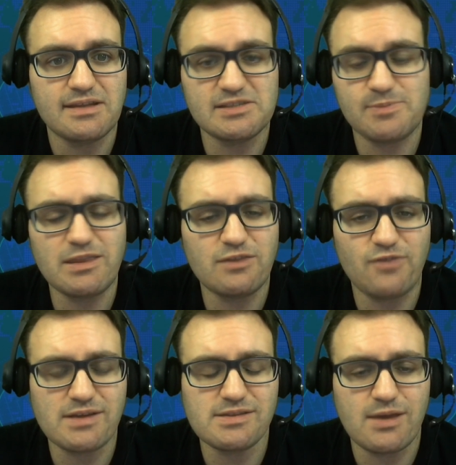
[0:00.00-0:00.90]
despite the
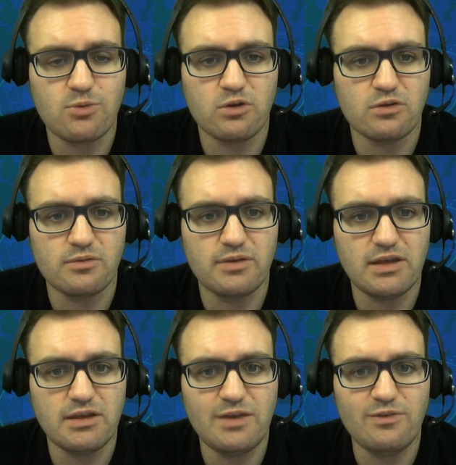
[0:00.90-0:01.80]
fact that they were
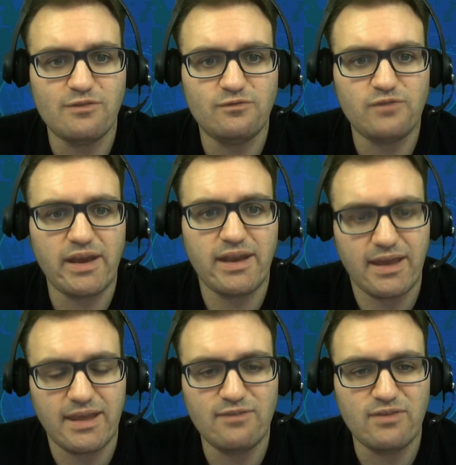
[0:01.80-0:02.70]
even
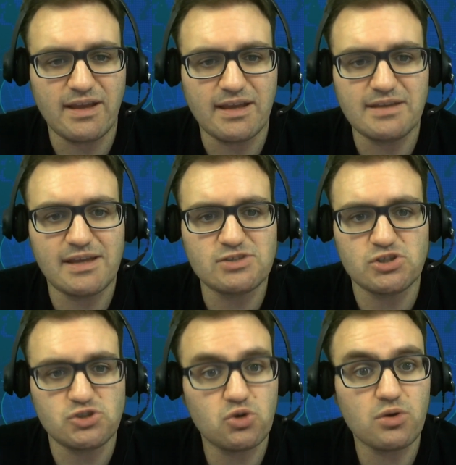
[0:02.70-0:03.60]
fighting, even in
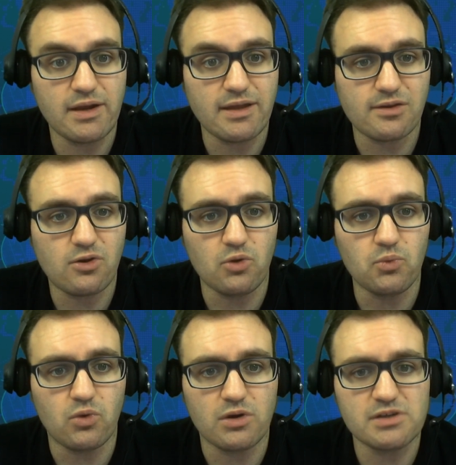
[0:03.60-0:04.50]
contention during the Cold
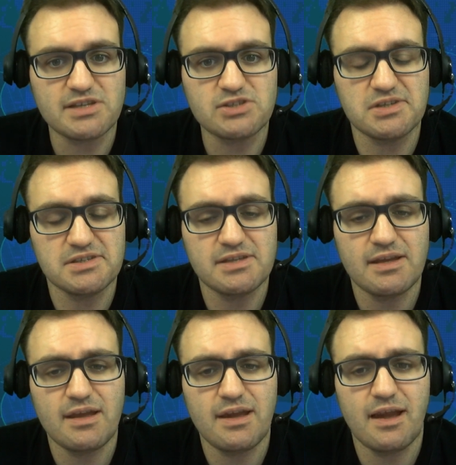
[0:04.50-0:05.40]
War, such as
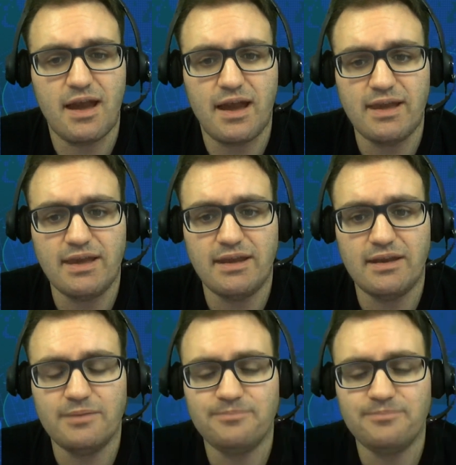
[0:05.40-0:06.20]
in